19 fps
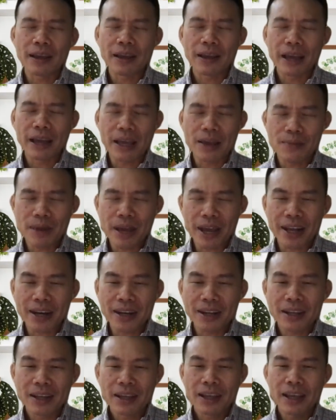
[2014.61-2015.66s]
Amen.
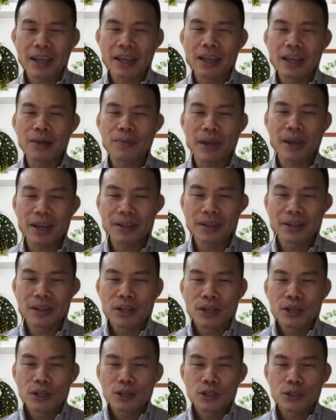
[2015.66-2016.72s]
Amen.
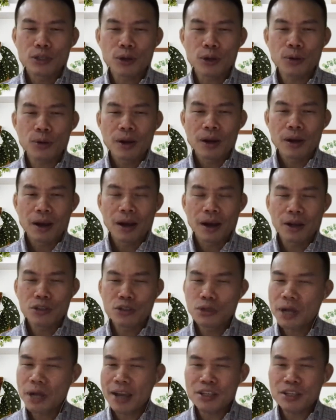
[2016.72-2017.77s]
So
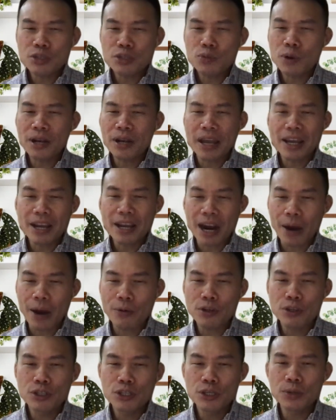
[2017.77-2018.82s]
today I just want to
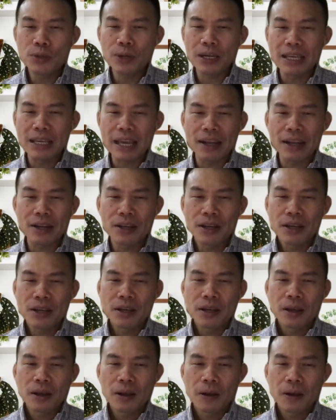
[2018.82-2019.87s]
encourage you again,
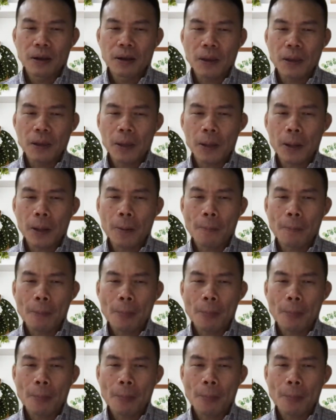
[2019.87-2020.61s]
you know,